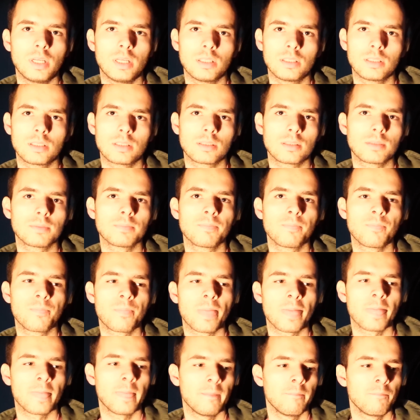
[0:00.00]
us,
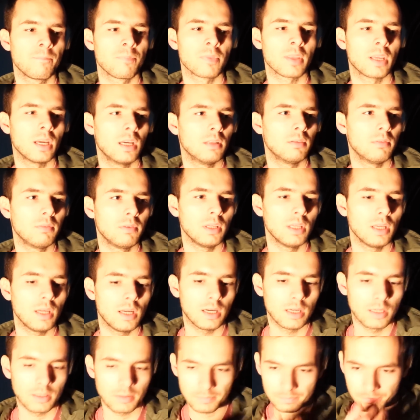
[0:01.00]
and we
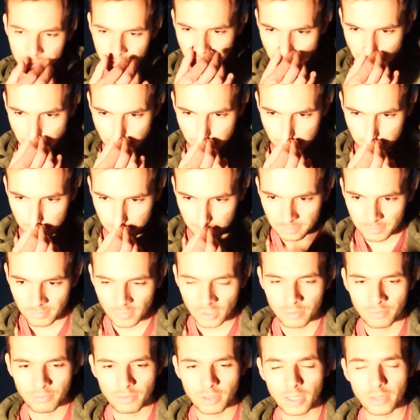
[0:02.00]
are
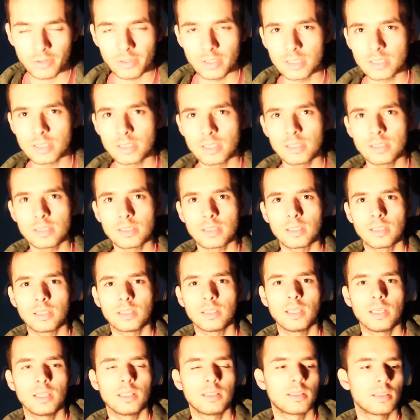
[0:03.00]

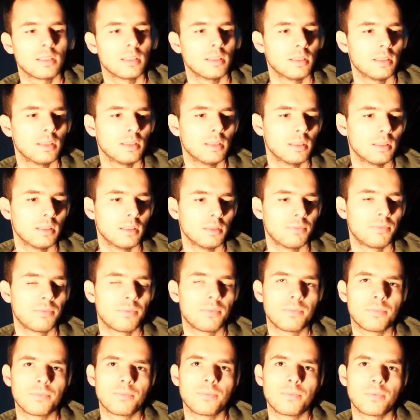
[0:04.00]
insisting that
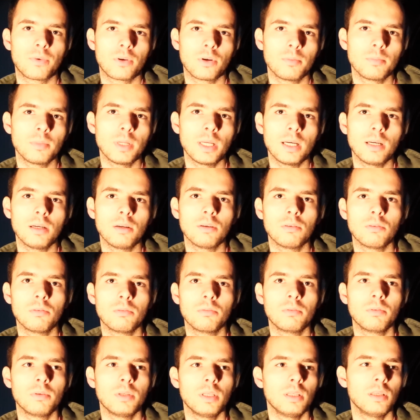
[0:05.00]
from now
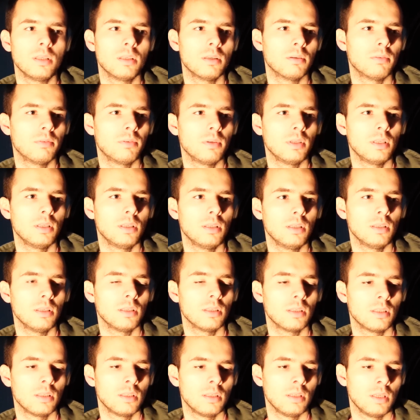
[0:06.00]
we
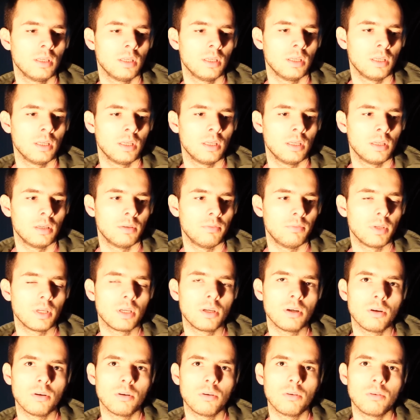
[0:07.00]

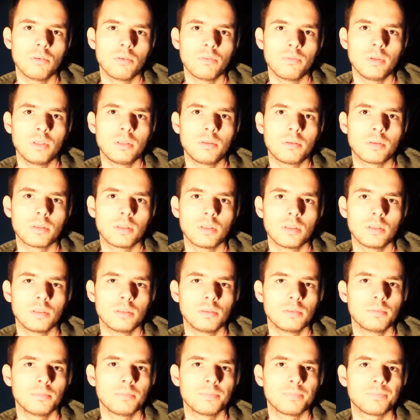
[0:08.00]
go with
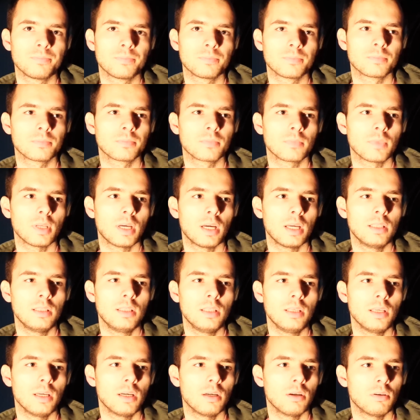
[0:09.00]

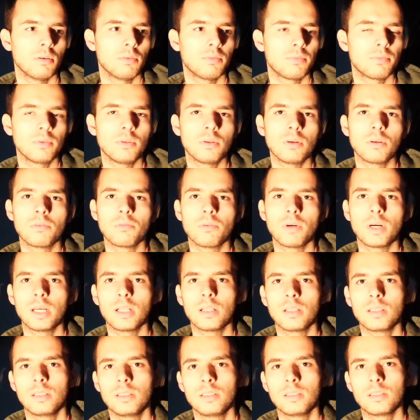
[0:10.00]
idea of
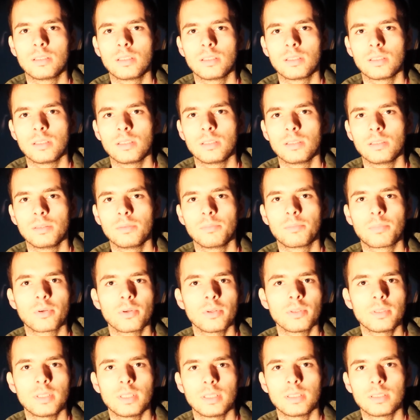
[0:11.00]
non-violent
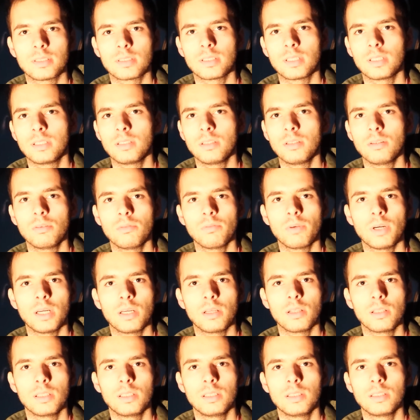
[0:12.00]
protests and
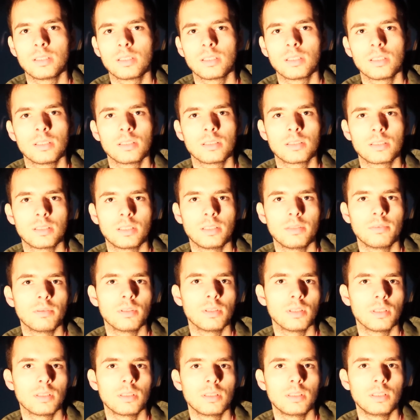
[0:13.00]
non-violent
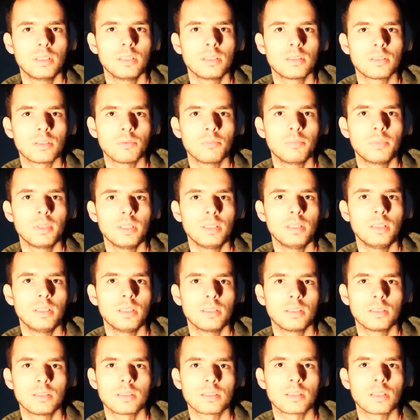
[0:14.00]
civil
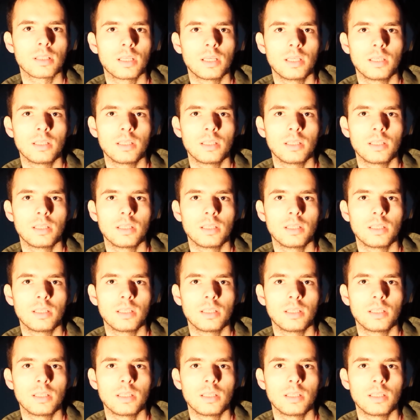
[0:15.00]
disobedience.